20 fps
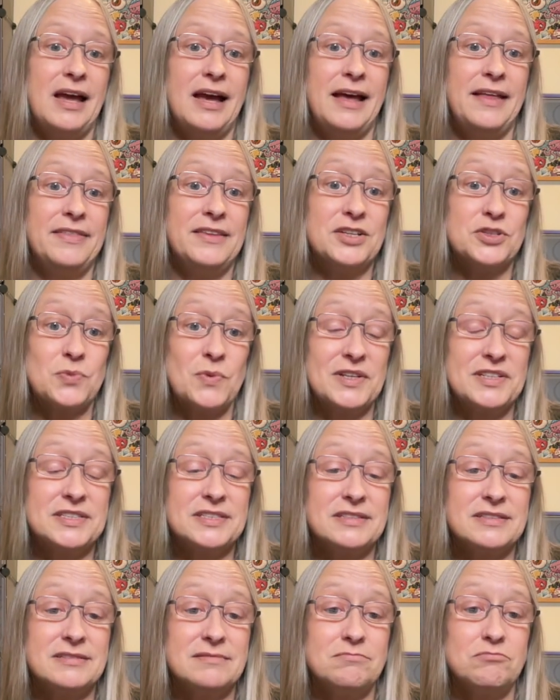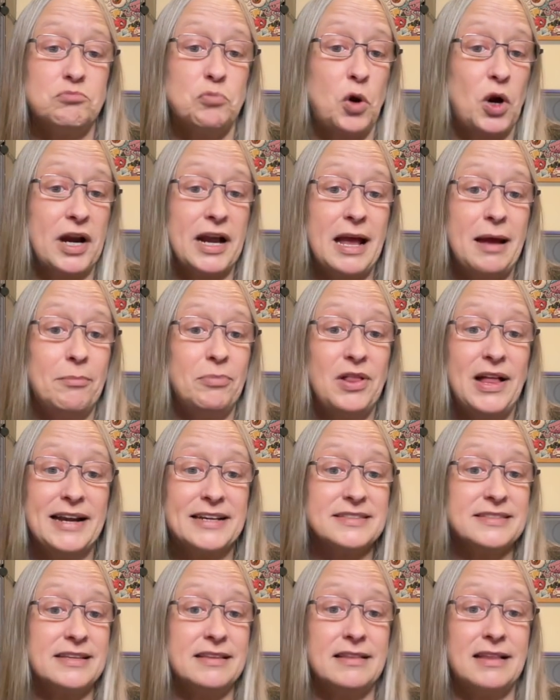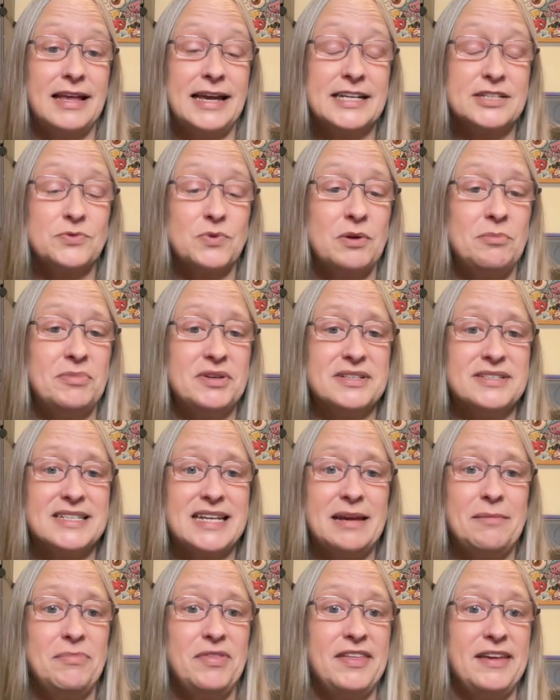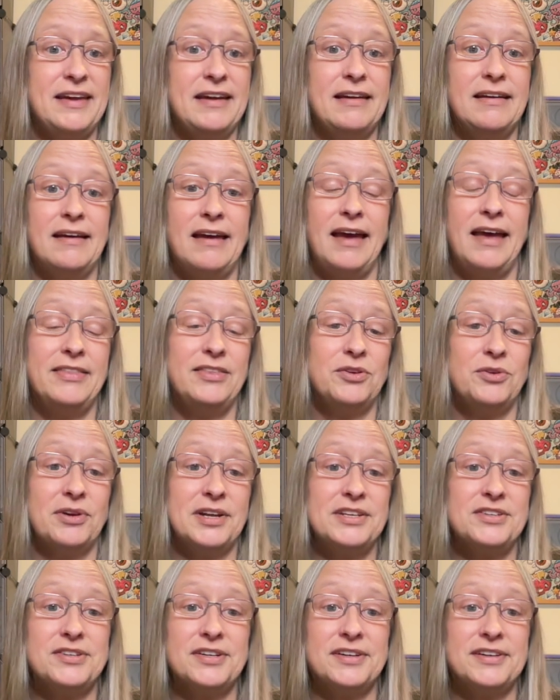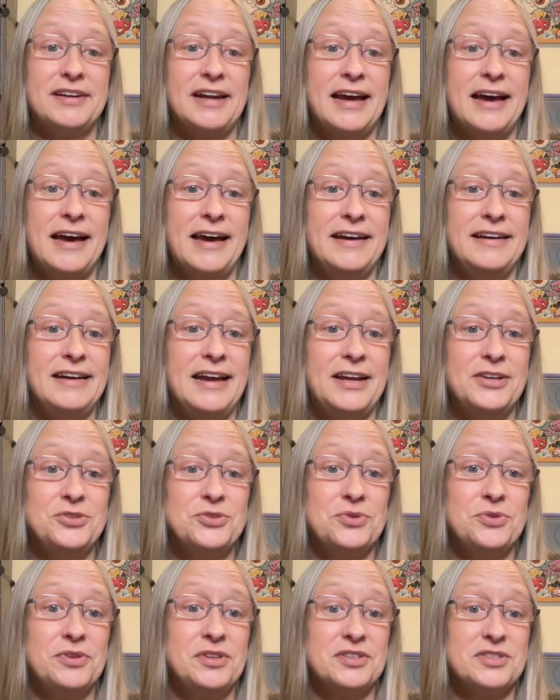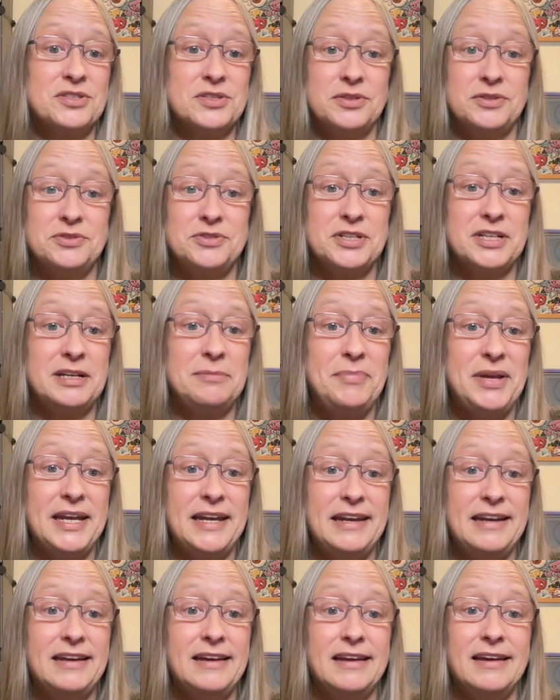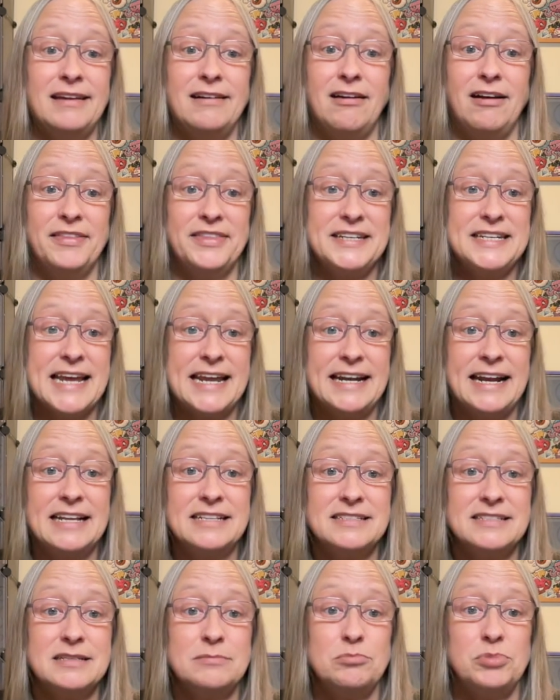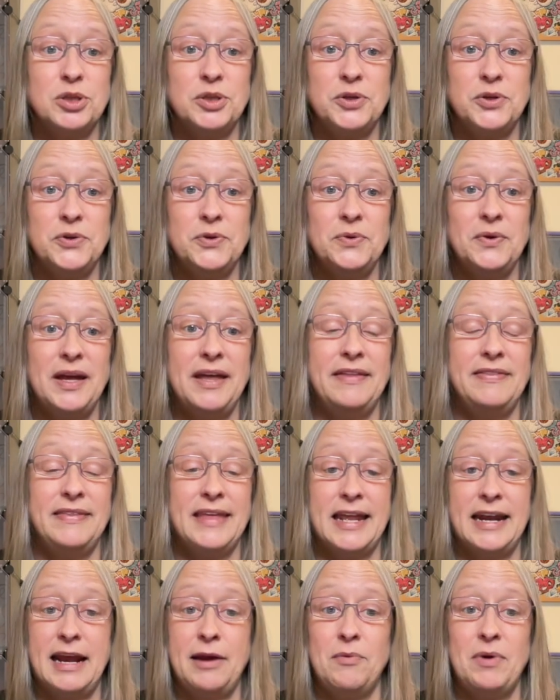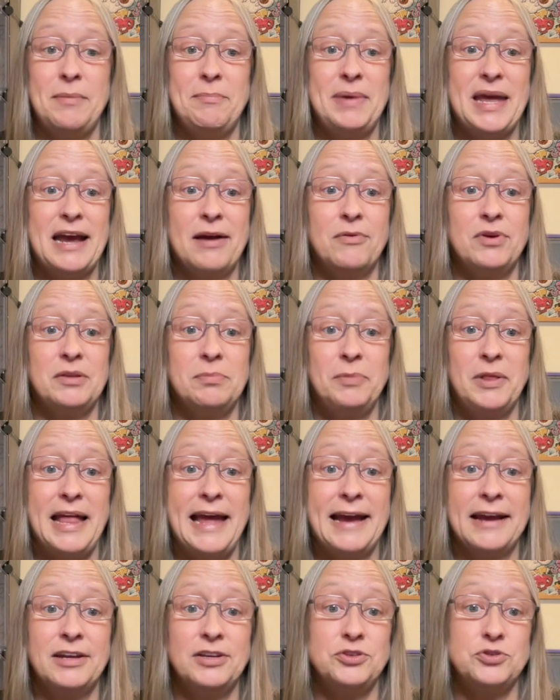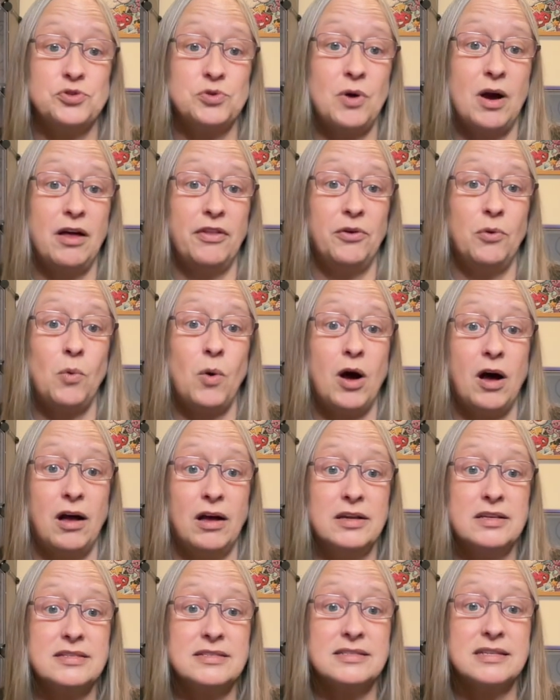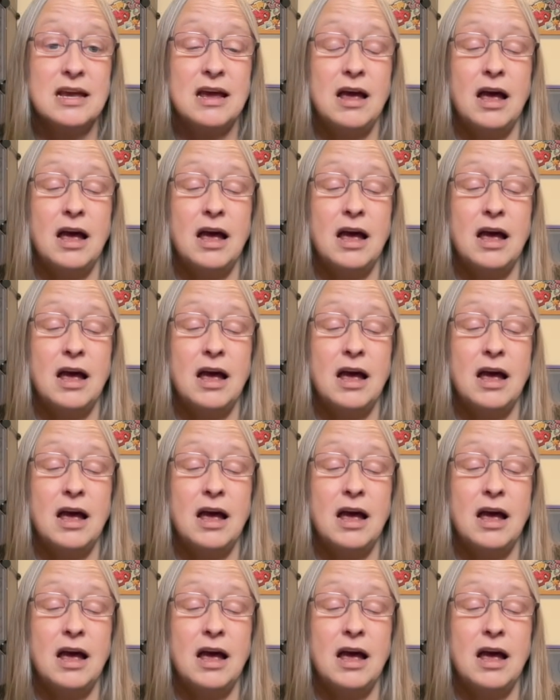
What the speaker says: This one's more complex than the last one, but same thing. I had the grid turned on. I drew the solution in pink and all the dead ends in blue, and then I went back with black and drew all the walls.